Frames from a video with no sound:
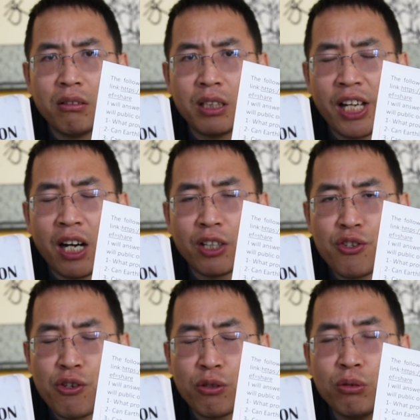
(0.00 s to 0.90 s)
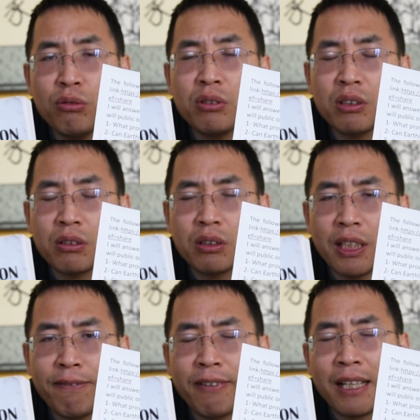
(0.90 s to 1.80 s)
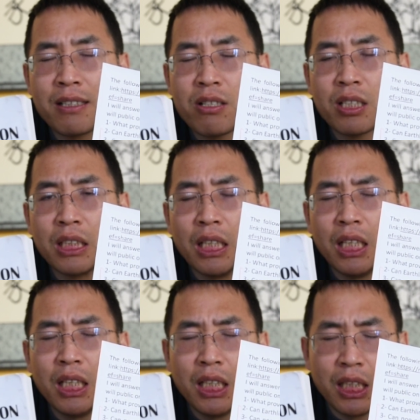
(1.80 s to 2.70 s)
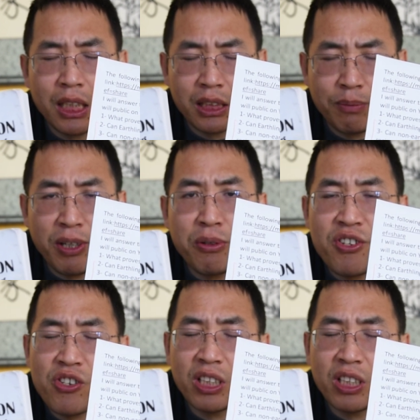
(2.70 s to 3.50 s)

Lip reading: there are two different spirits